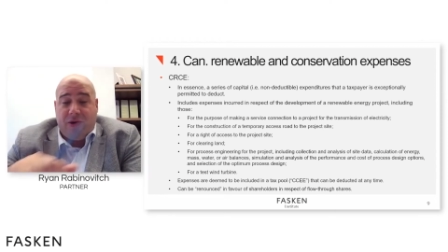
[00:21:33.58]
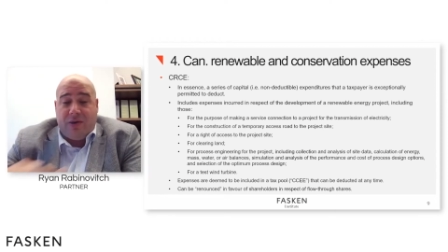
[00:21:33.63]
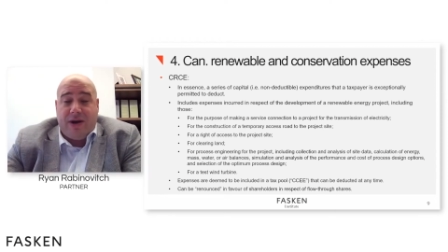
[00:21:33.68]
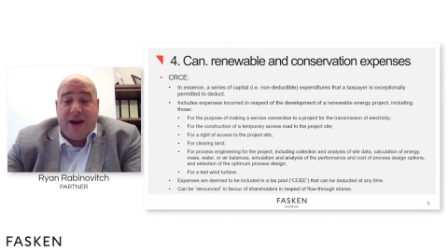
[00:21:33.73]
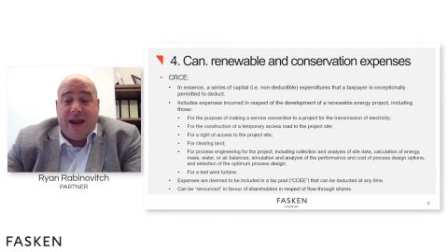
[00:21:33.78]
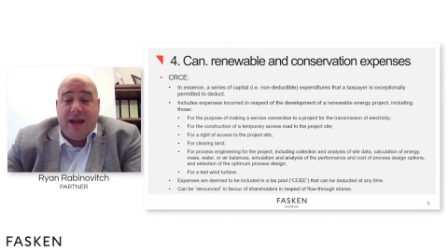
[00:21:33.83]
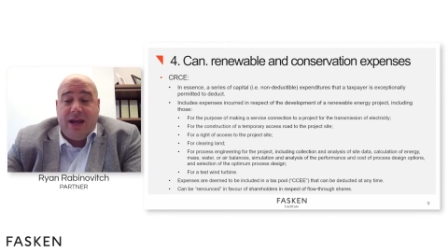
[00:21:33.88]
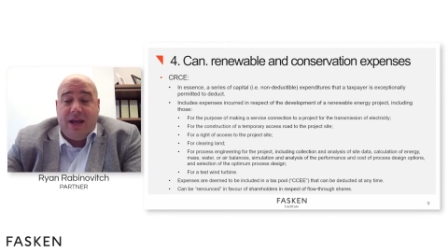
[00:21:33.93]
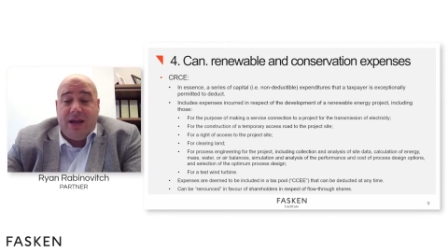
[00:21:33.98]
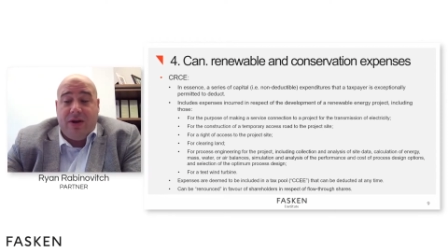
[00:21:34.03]

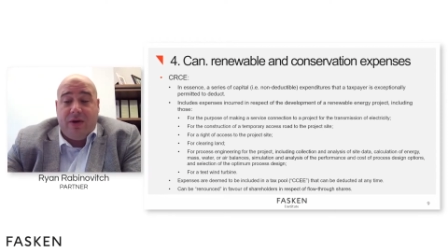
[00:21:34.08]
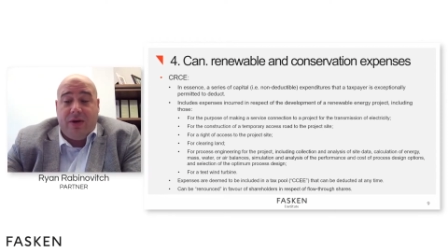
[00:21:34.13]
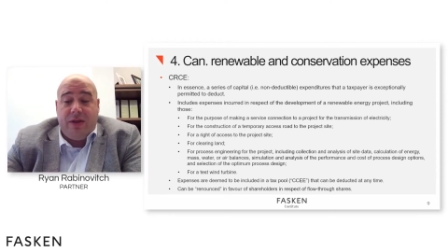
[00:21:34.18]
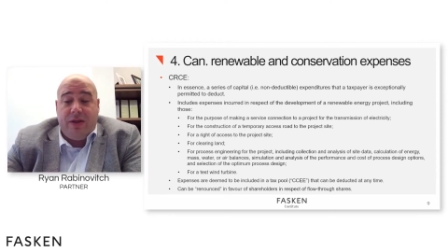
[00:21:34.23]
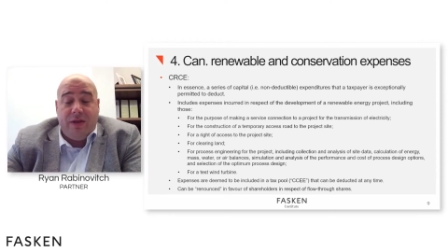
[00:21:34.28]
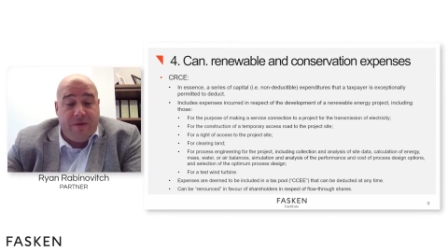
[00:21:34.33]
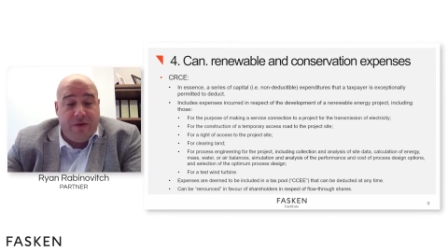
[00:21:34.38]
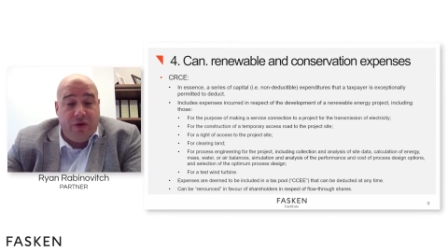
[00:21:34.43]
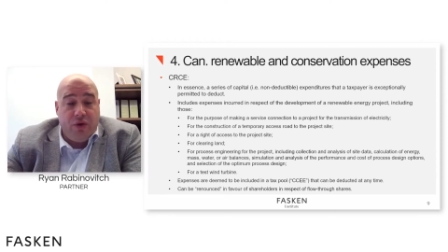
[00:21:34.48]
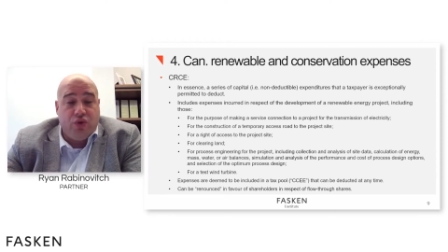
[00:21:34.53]
any year in
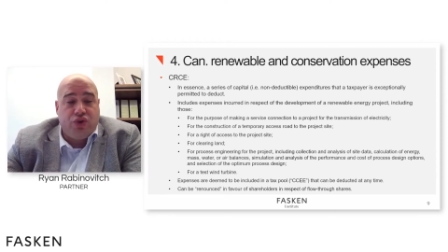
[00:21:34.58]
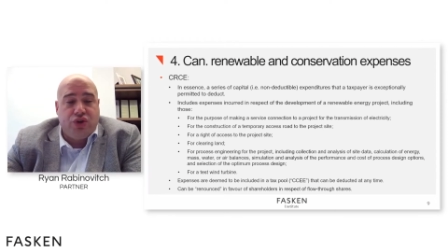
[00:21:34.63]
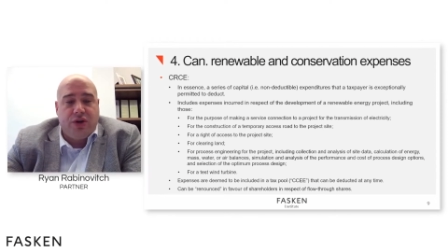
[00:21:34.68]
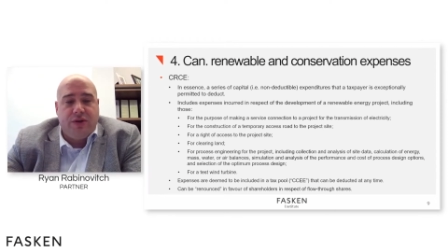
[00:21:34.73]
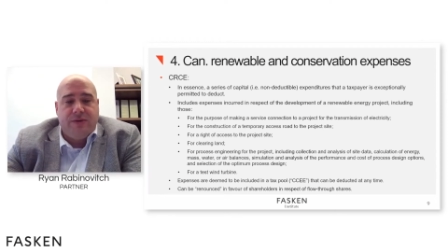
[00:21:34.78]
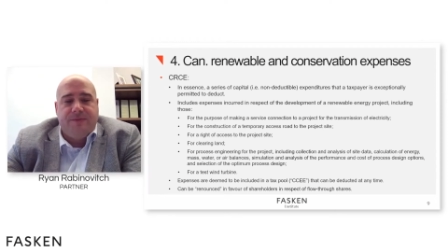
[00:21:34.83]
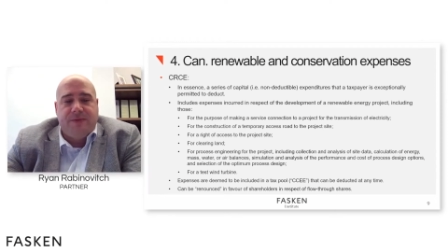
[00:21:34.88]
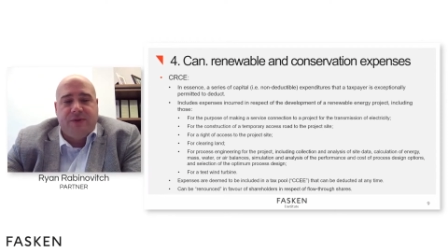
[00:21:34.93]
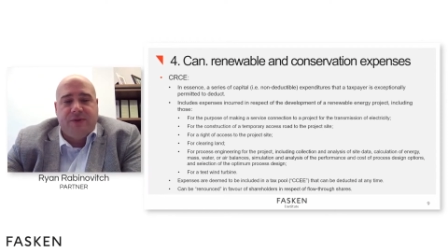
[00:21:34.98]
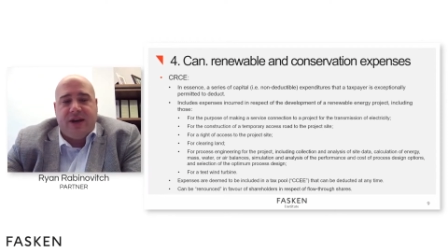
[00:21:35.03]
the
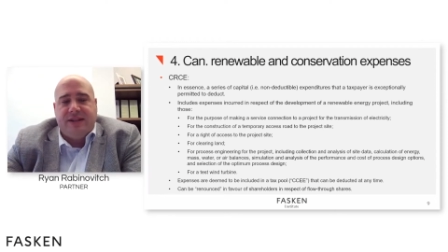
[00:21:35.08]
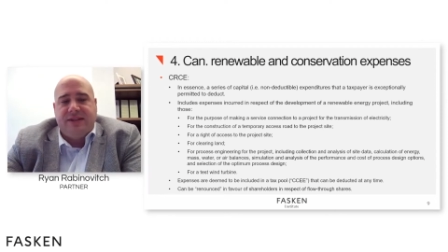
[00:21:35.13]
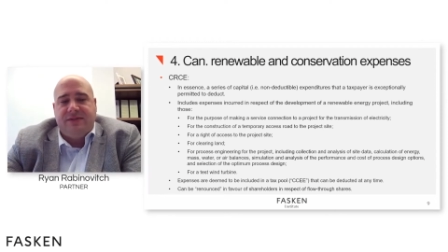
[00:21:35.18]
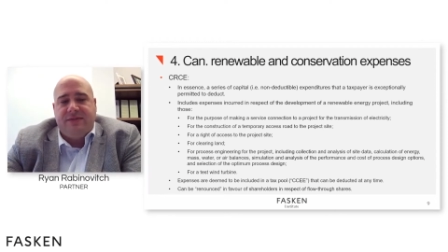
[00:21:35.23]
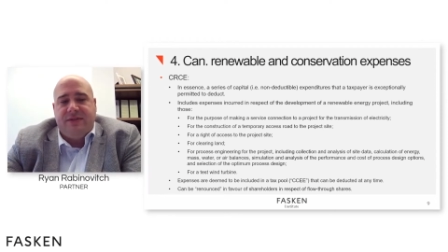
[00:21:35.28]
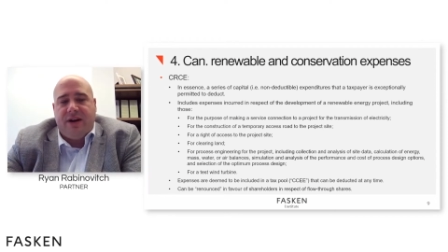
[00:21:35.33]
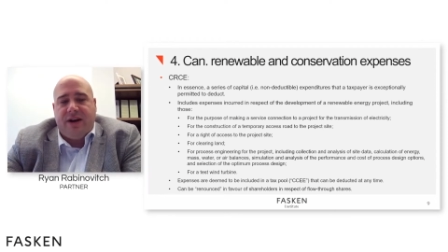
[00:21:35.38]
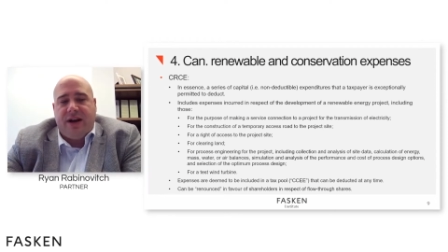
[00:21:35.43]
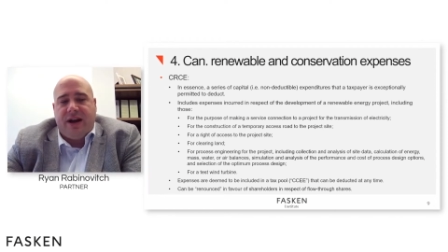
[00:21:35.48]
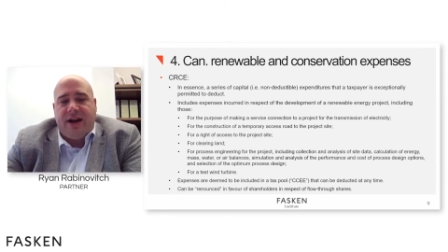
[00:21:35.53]
future. So that's
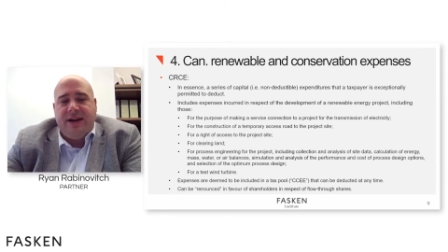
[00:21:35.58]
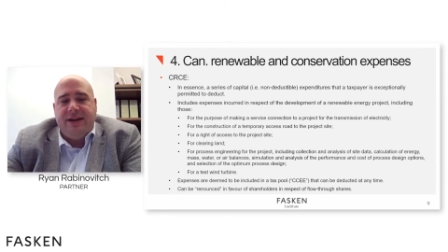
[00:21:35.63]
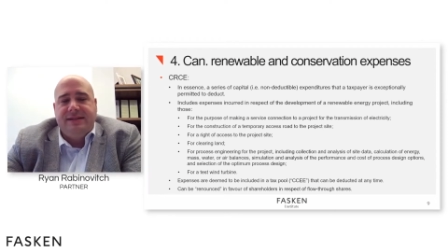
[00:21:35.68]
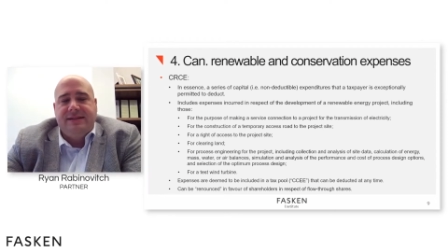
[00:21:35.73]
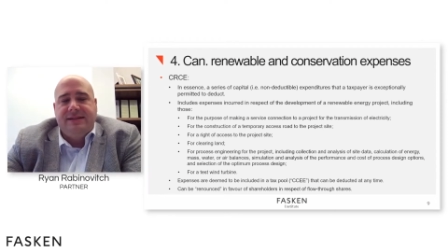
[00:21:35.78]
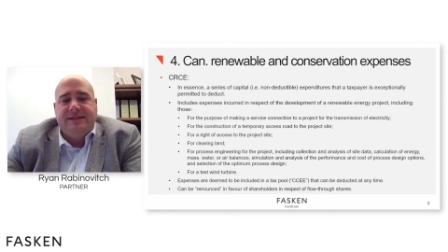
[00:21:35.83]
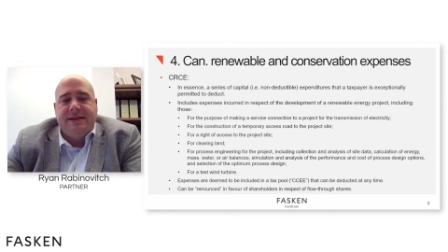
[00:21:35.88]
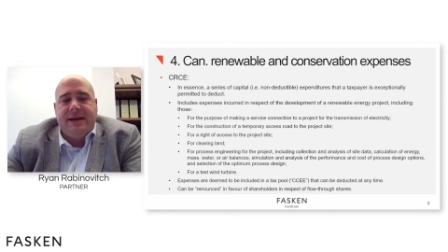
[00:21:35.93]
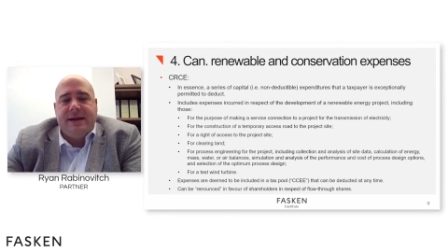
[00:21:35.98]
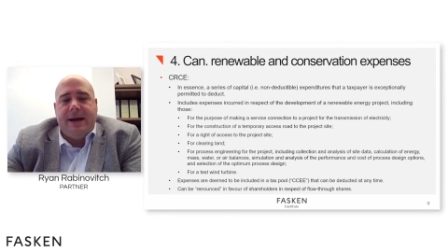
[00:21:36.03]
very nice.